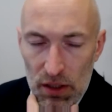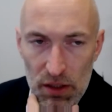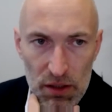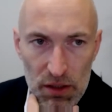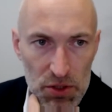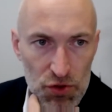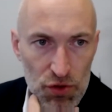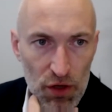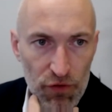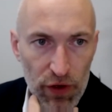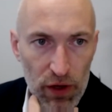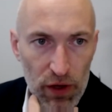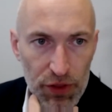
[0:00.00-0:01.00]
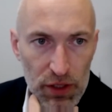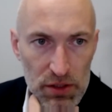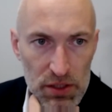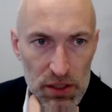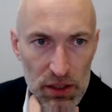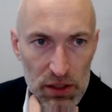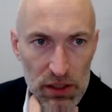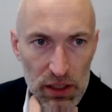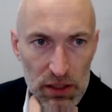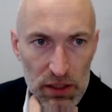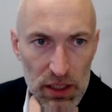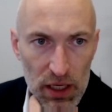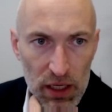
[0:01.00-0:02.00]
The Ministry of Health can certainly
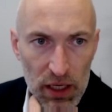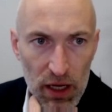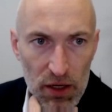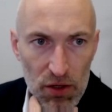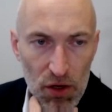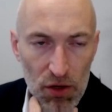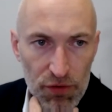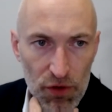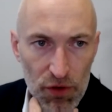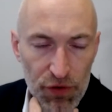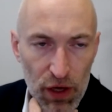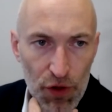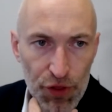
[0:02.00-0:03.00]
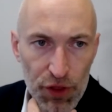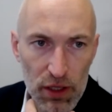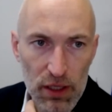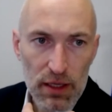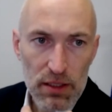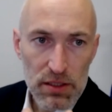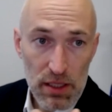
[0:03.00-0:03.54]
take care of healthy years